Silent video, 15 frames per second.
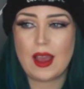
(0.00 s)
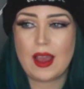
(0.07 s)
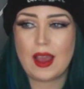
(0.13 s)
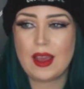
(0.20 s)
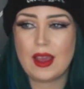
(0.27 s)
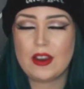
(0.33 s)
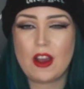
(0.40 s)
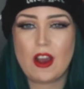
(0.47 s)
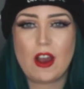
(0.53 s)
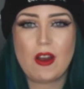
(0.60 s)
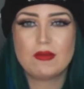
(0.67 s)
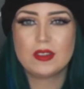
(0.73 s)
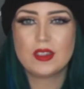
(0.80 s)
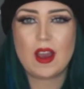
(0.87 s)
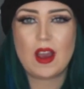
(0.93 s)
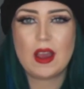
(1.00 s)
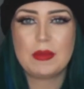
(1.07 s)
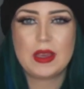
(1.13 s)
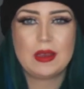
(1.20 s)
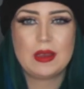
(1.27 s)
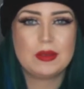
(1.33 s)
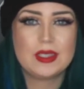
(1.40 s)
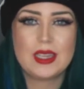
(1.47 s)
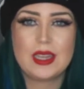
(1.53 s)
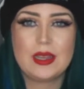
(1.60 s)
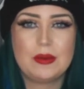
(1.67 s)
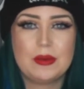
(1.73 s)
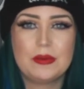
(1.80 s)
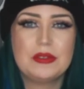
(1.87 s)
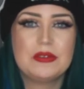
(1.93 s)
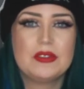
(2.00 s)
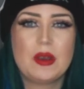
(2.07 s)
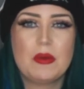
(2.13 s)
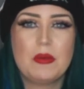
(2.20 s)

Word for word: And the whole time he was sleeping with someone